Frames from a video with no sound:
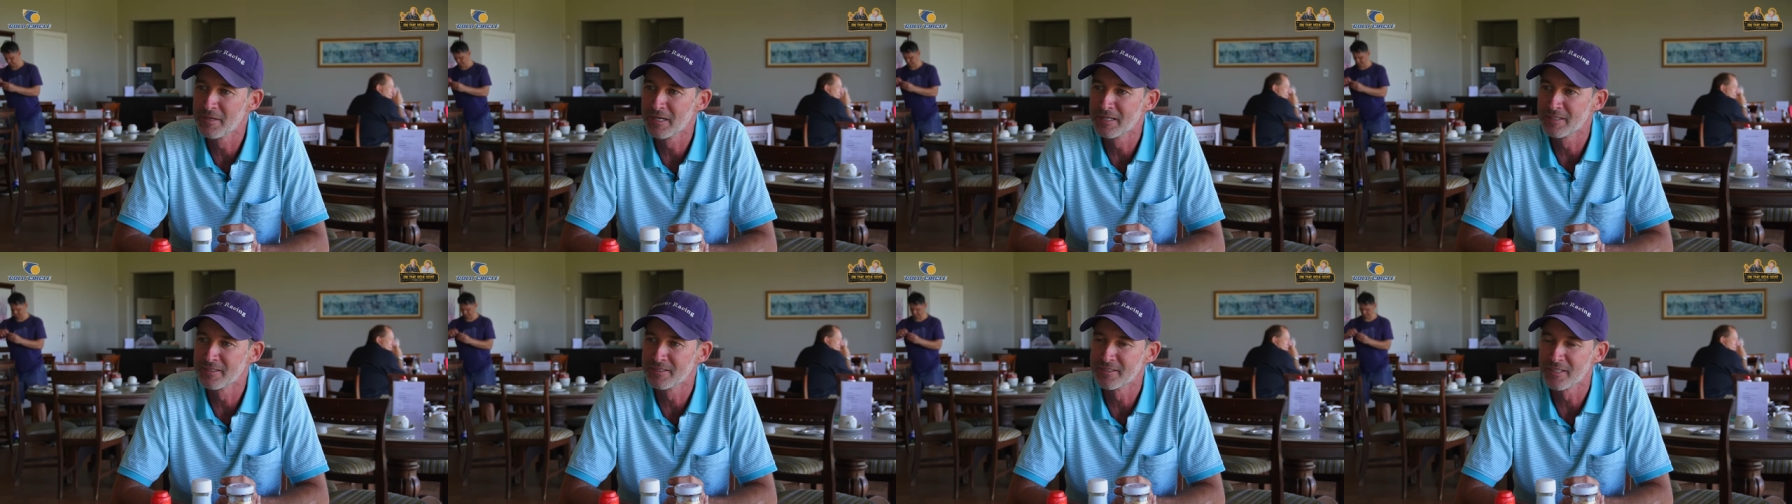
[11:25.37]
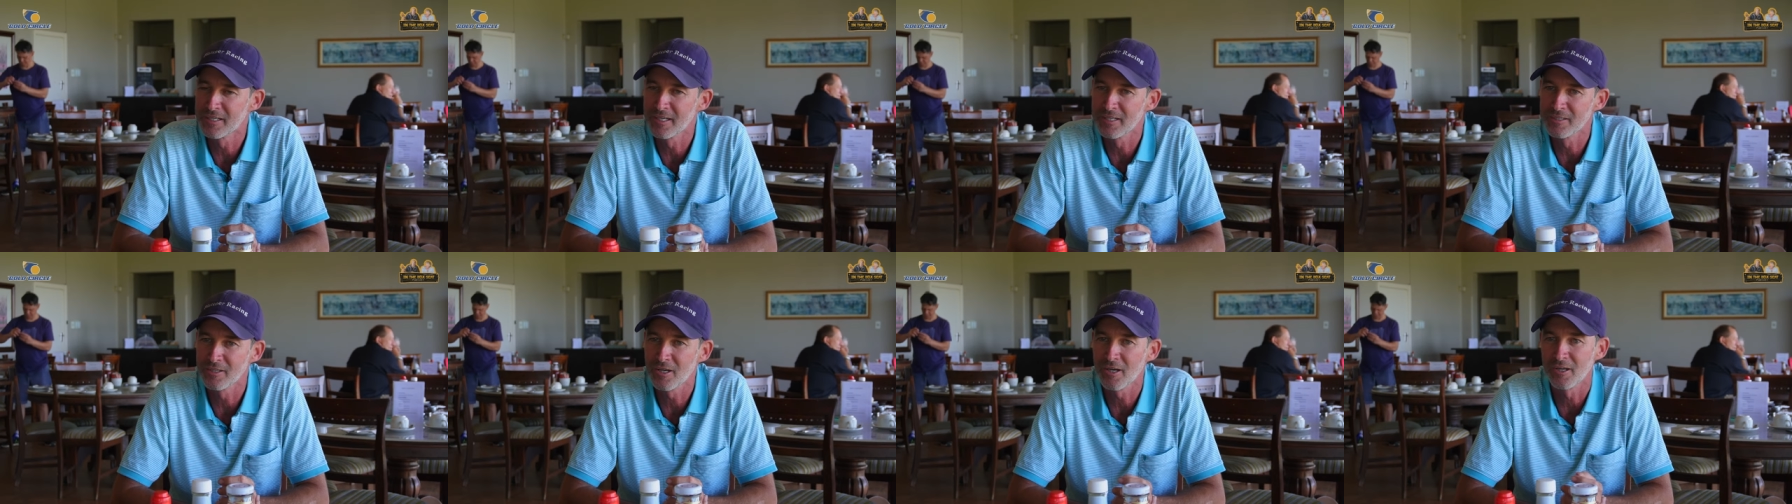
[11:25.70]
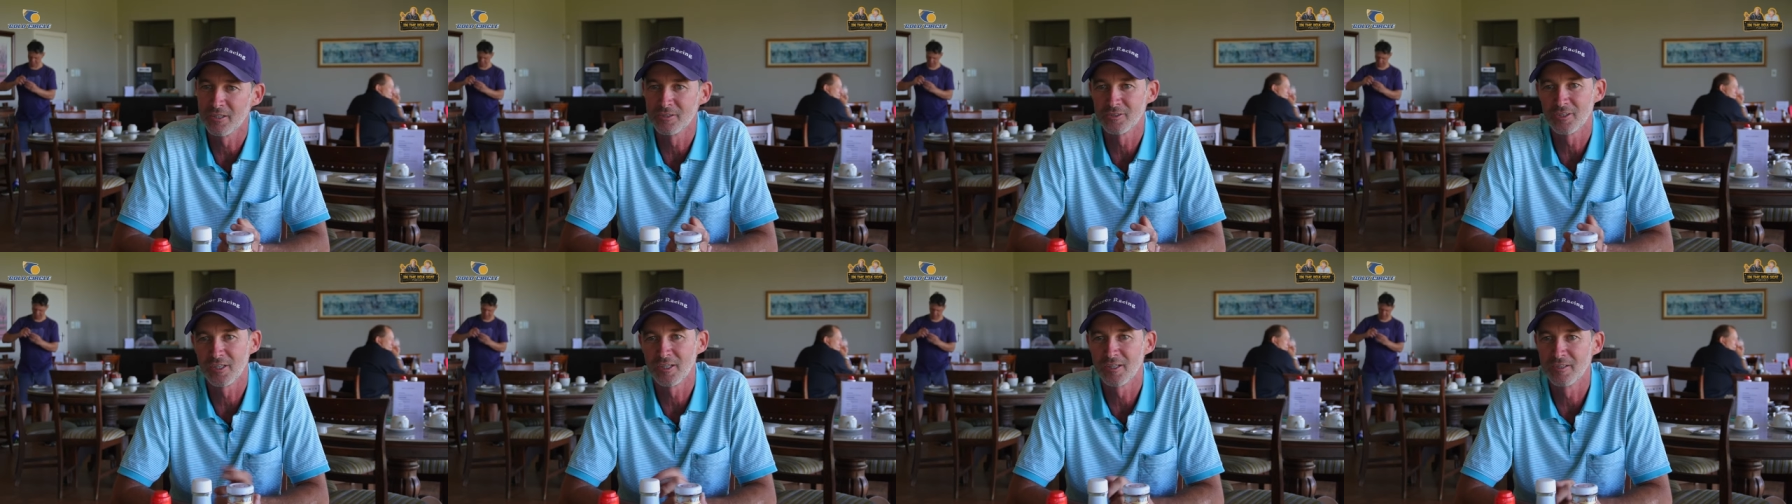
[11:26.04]
And uh,
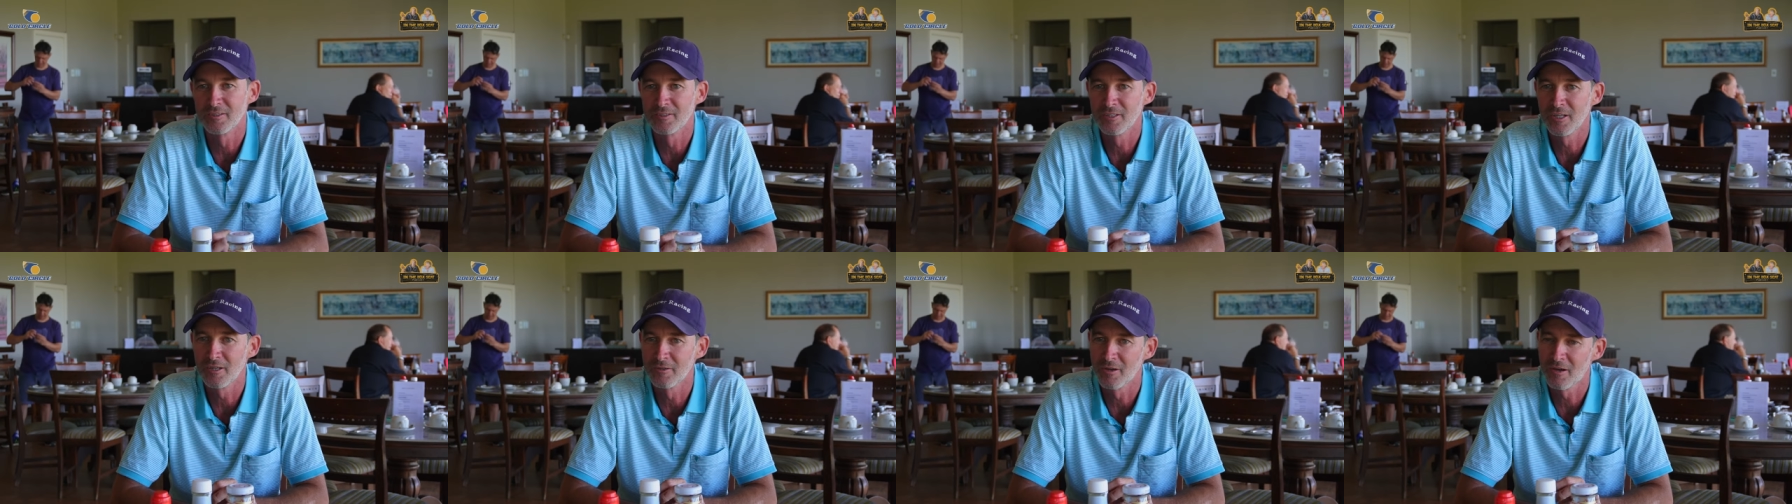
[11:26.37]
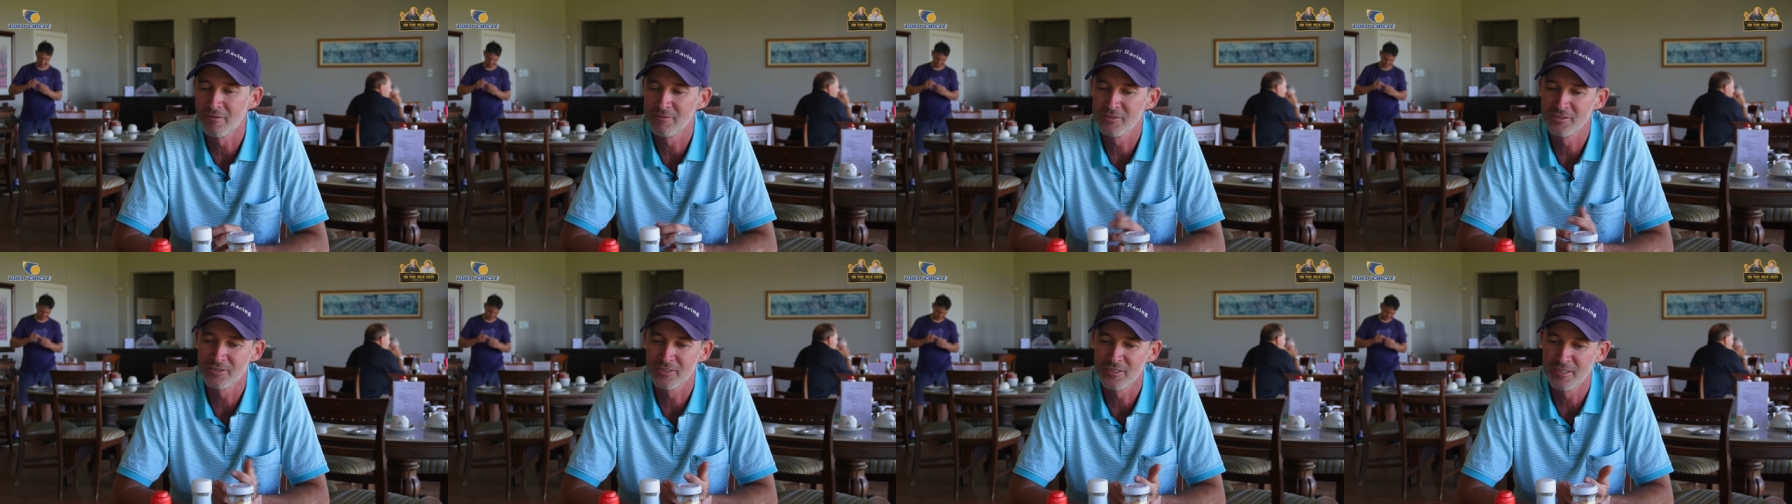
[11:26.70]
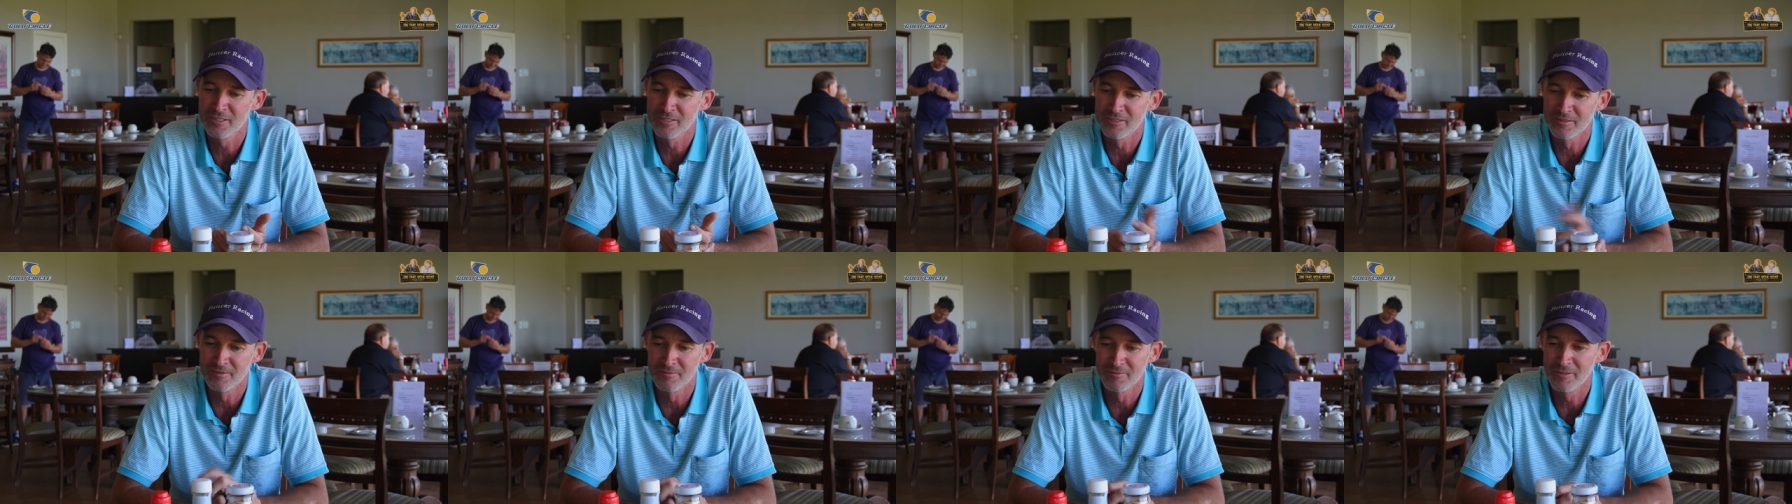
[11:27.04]
yeah, so you know,
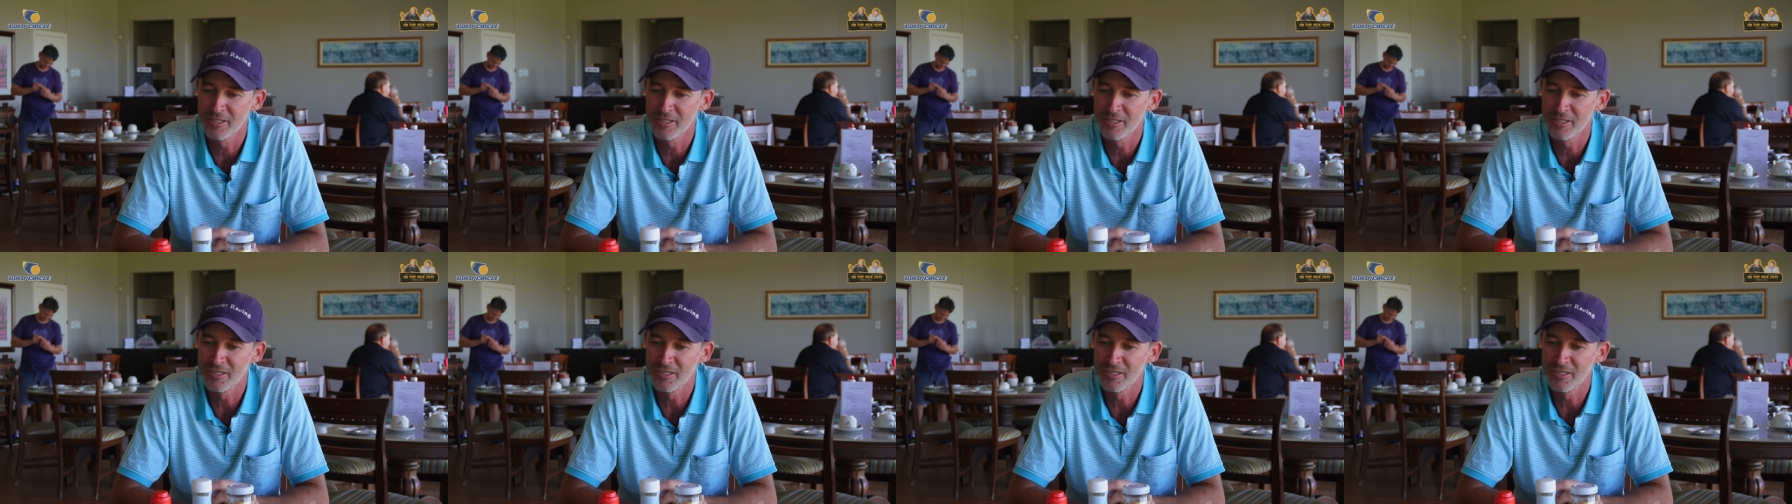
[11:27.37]
obviously